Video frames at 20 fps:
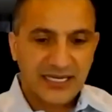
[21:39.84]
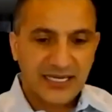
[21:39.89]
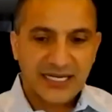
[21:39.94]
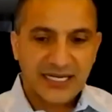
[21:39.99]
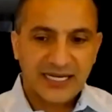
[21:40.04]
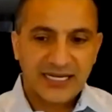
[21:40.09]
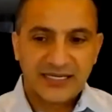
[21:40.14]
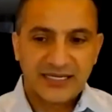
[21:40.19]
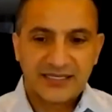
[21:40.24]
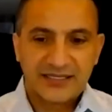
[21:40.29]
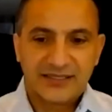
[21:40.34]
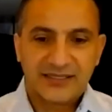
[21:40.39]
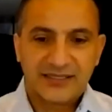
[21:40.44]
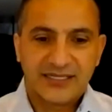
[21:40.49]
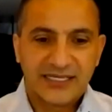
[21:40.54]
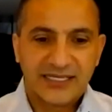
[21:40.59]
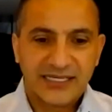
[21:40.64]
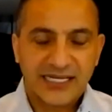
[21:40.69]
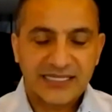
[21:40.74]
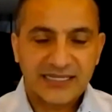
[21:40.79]

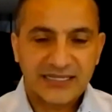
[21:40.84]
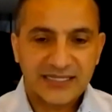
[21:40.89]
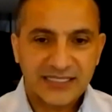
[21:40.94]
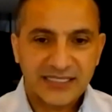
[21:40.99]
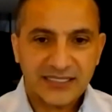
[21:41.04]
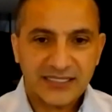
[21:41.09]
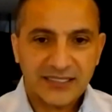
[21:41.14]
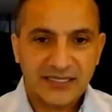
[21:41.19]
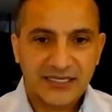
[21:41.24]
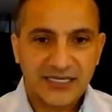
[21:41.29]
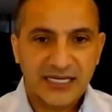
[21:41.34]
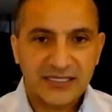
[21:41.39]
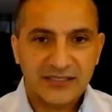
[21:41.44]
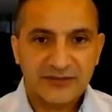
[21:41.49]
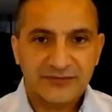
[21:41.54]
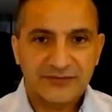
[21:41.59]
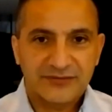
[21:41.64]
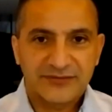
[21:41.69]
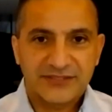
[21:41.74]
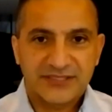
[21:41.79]
And I think a lot
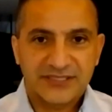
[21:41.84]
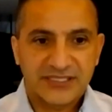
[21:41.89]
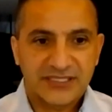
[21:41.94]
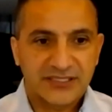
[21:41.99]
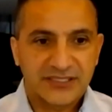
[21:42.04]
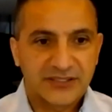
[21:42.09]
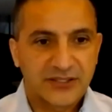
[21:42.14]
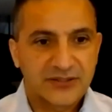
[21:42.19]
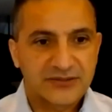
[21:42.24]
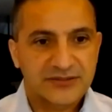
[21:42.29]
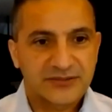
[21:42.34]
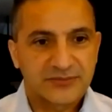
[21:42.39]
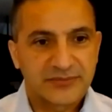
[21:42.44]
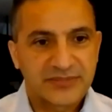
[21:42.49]
of CEOs